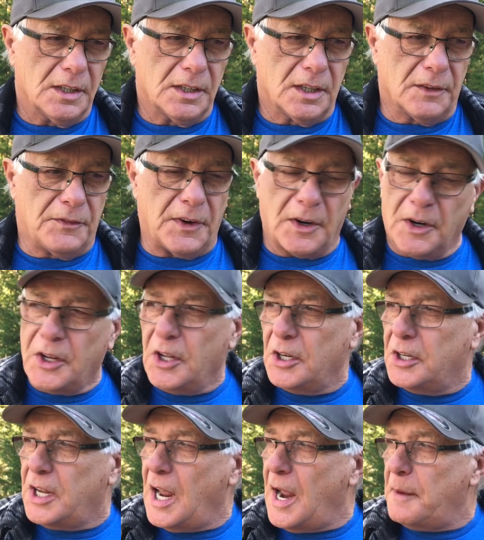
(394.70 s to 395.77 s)
a very
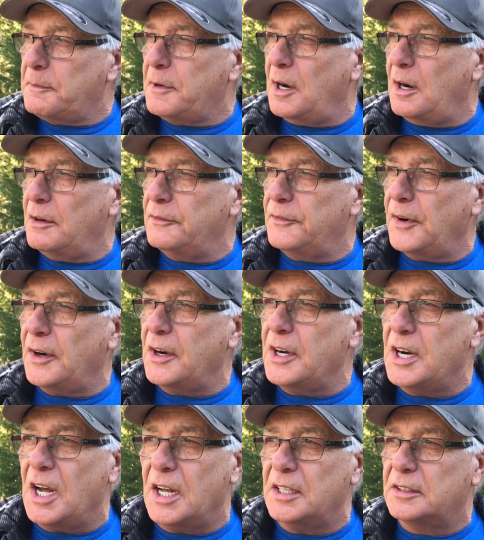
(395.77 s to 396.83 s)
good campground, very
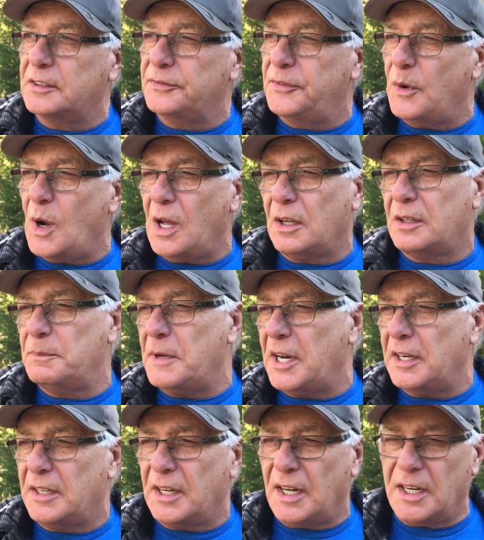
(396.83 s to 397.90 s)
nice, well
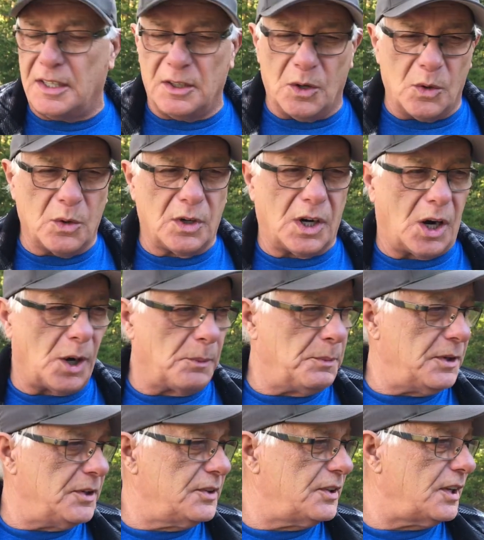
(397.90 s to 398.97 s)
maintained, no garbage.